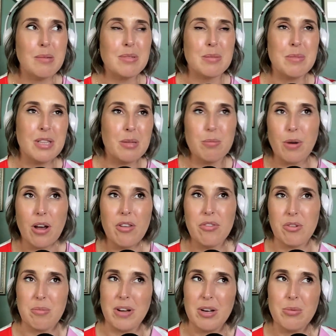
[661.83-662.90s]
I'm in the
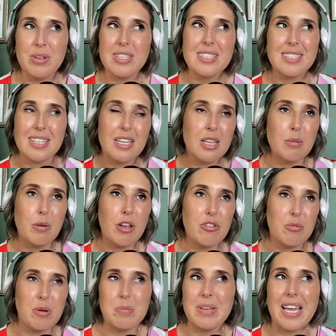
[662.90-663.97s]
bathroom. I don't want to sit in the
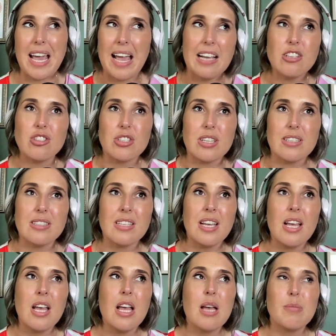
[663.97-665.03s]
bathroom and be anxious
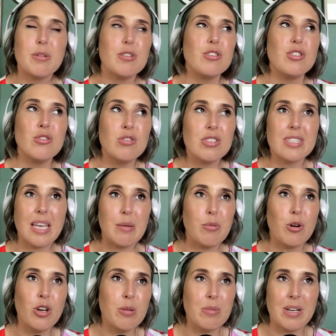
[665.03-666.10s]
because you just came
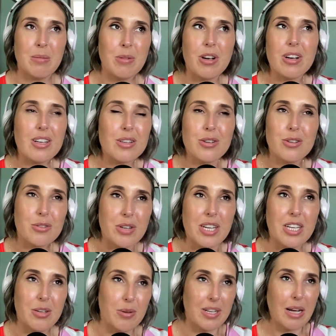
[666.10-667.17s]
home and I'm not going to go greet
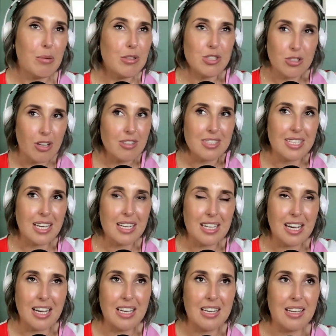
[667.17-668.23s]
you. And I would start to get
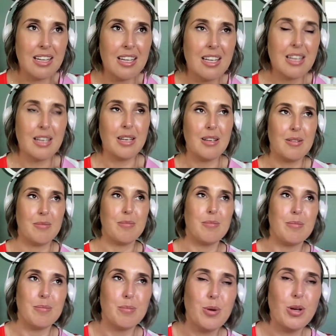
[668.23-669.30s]
kind of
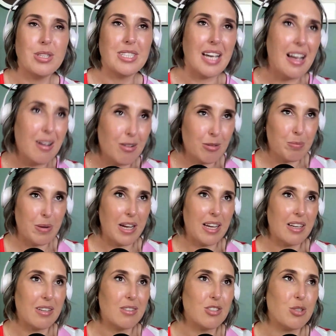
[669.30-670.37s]
burnt out
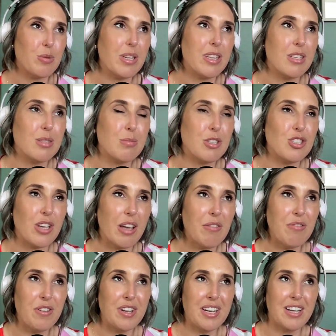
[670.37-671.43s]
by doing this much
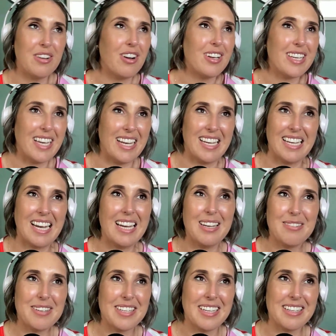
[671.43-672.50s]
effort and not getting any
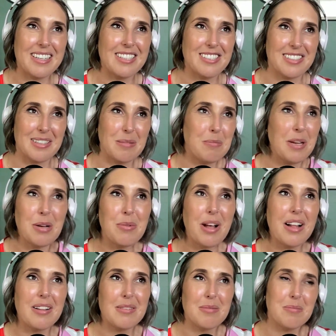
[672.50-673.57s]
recognition.
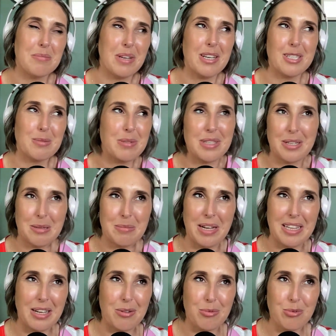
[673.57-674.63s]
Meanwhile, my husband didn't make
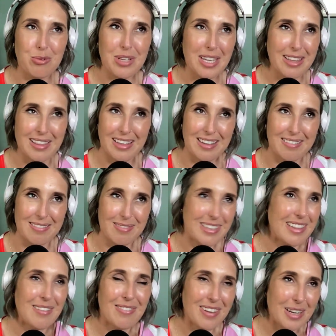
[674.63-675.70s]
that rule either. What
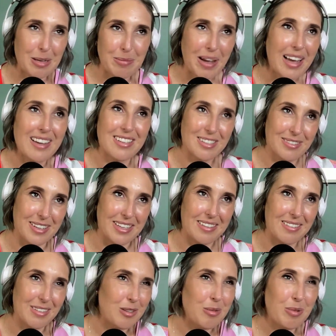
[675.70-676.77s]
the fuck am I doing?
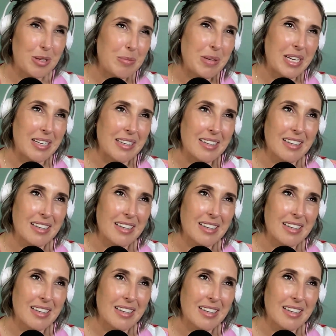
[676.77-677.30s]
You know what I mean?